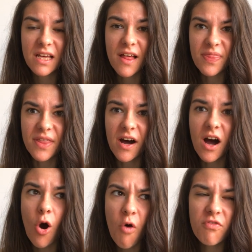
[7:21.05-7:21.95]
The
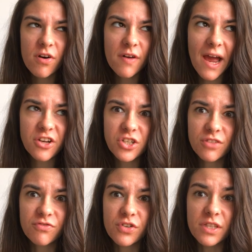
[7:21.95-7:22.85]
overreaction
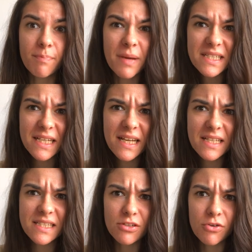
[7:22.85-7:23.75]
for the
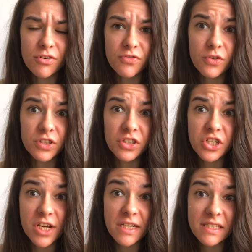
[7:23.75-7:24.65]
biscuits or for the
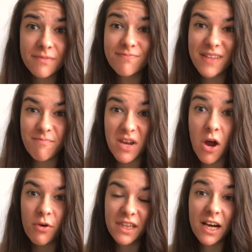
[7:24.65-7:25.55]
cheese? Let me know
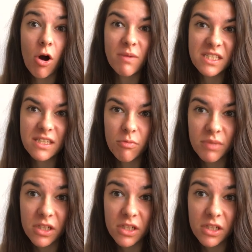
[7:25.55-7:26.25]
in the comments down